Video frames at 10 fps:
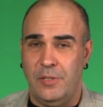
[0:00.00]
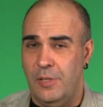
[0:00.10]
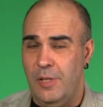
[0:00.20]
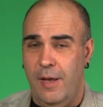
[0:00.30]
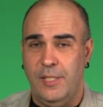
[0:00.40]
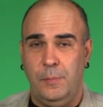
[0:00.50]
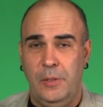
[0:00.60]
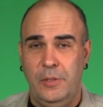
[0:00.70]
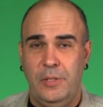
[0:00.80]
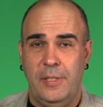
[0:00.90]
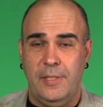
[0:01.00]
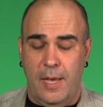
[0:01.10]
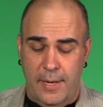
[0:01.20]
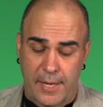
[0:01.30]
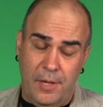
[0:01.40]
so as long as Bluetooth is
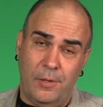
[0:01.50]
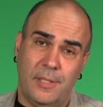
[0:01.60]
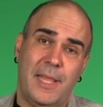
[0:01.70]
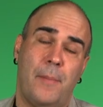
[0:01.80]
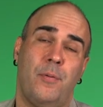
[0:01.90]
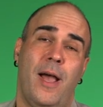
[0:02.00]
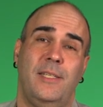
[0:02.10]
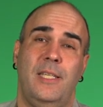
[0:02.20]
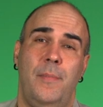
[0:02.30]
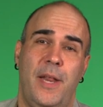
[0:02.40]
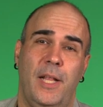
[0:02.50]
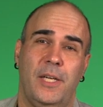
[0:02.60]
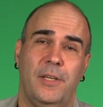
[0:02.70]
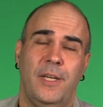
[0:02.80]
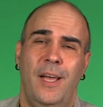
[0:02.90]
on, it uses that proximity
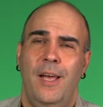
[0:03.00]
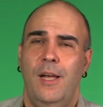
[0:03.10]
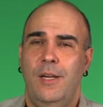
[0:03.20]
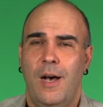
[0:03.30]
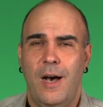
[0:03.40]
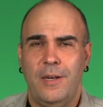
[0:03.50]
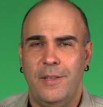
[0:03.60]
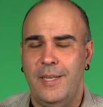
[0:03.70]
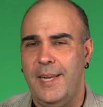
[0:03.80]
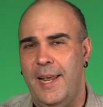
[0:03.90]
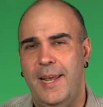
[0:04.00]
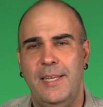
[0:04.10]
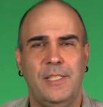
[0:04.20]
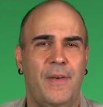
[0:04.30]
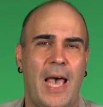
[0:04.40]
alert. Gone are the
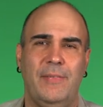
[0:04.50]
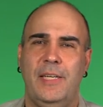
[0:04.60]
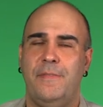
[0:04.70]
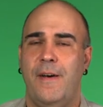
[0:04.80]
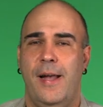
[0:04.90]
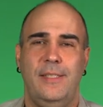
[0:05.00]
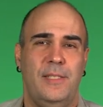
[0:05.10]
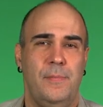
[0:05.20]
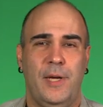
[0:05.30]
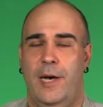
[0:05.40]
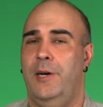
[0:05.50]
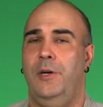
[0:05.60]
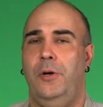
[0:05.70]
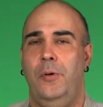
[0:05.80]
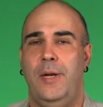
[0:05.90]
days of having to find some
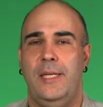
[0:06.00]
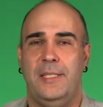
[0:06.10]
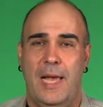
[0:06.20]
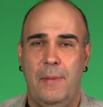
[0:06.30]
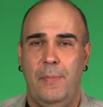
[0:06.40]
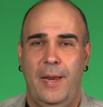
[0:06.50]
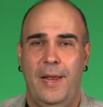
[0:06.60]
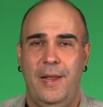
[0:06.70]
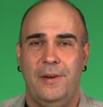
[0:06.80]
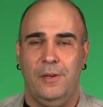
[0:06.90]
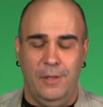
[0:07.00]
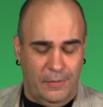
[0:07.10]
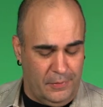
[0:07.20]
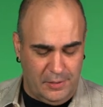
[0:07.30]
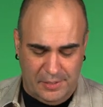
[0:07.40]
code and type it in or look
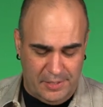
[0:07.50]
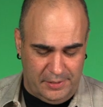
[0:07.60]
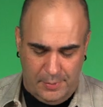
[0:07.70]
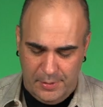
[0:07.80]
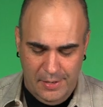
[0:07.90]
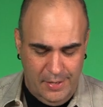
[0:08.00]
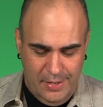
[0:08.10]
for the serial number.